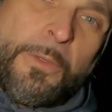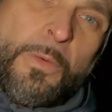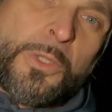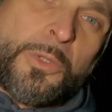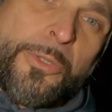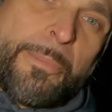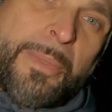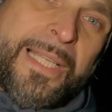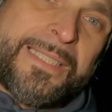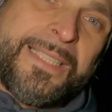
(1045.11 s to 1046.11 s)
you want to
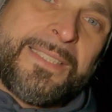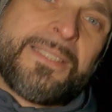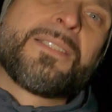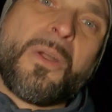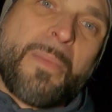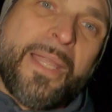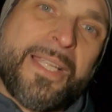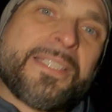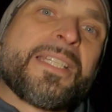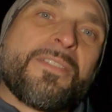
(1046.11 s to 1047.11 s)
replace it or make
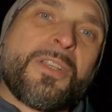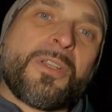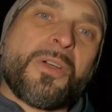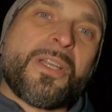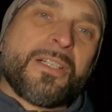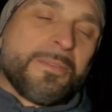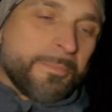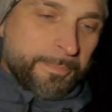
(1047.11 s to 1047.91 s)
it even longer.